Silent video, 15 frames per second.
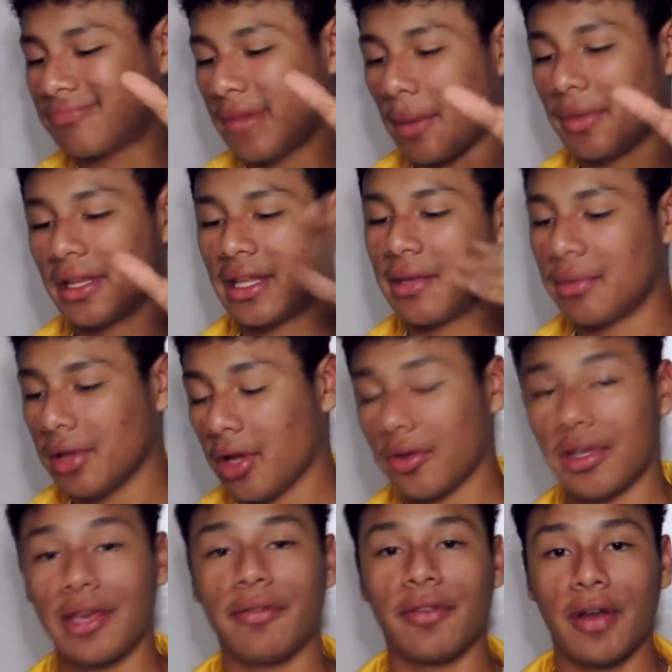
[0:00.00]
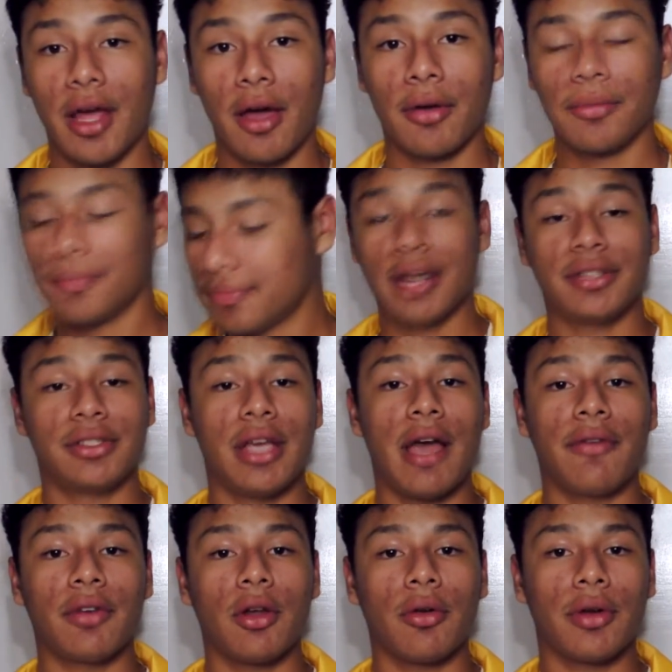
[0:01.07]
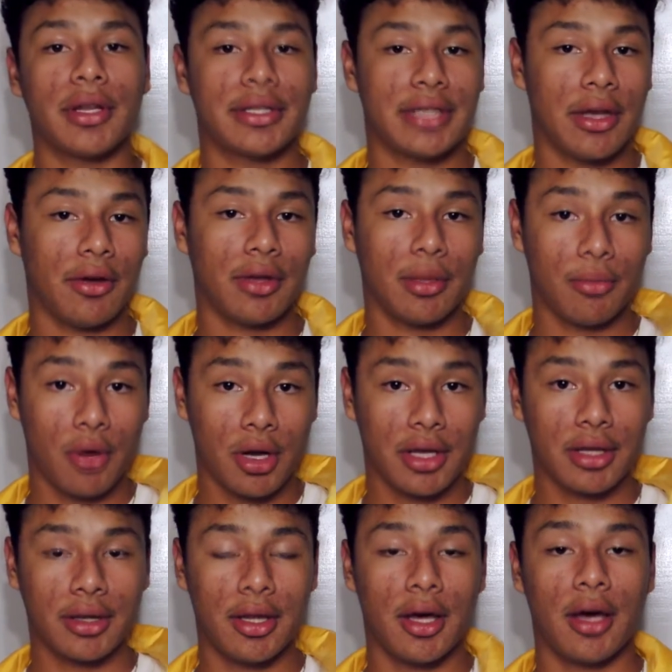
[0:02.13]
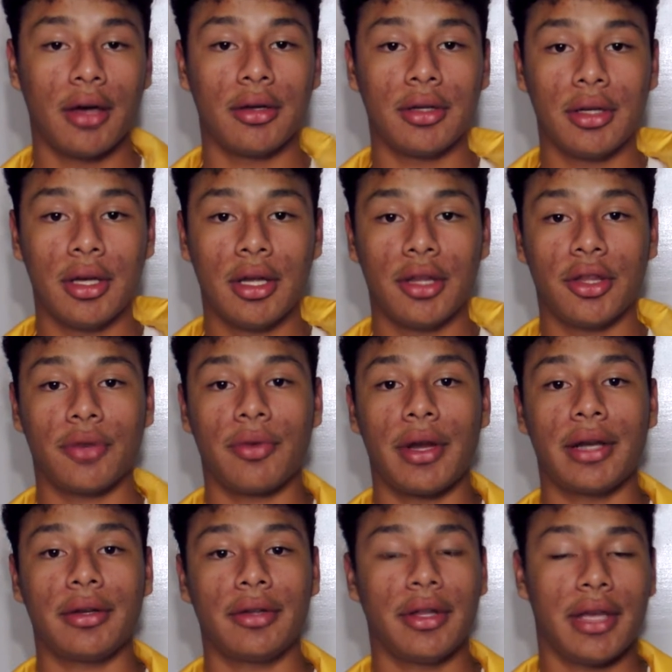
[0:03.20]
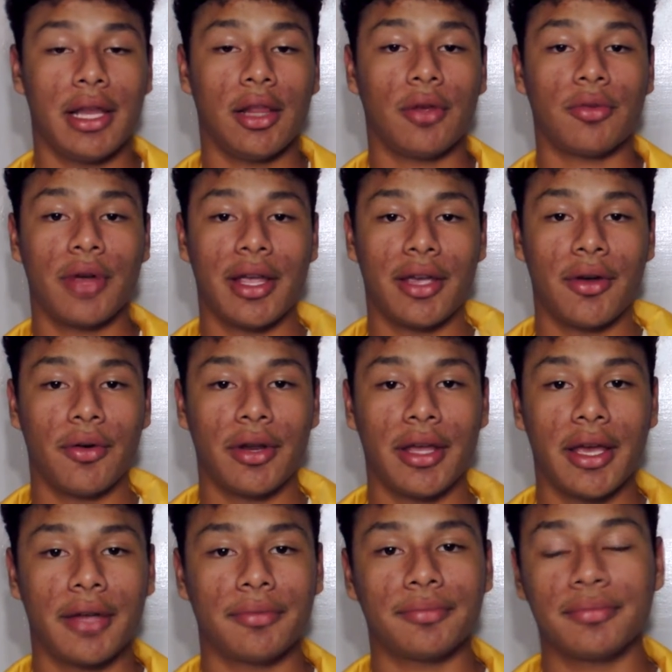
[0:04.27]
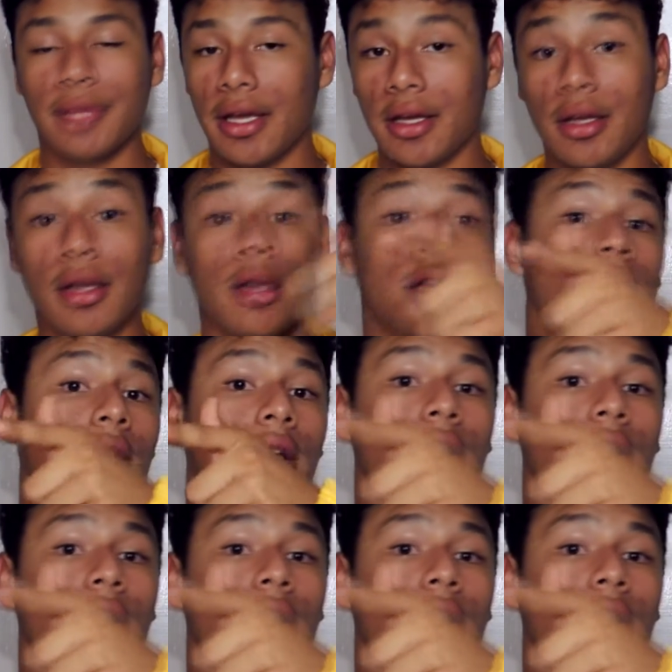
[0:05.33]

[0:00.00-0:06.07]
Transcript: I'm going to keep it low key for now. And as you haven't already told, I'm rocking the yellow raincoat again. Hey.